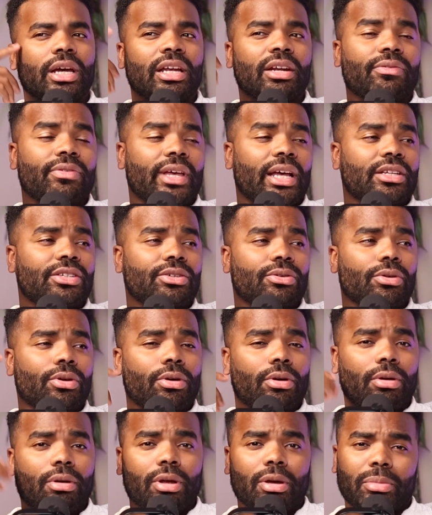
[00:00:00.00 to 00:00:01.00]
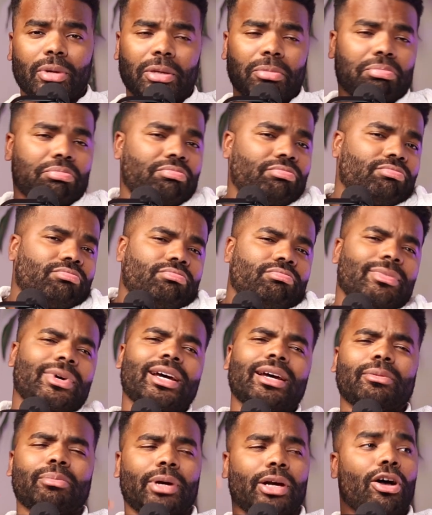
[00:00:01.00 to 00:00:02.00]
And if that's your goal, I mean,
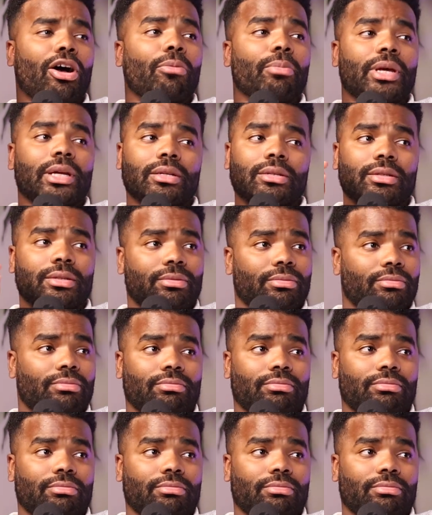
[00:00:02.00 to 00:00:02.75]
by all means.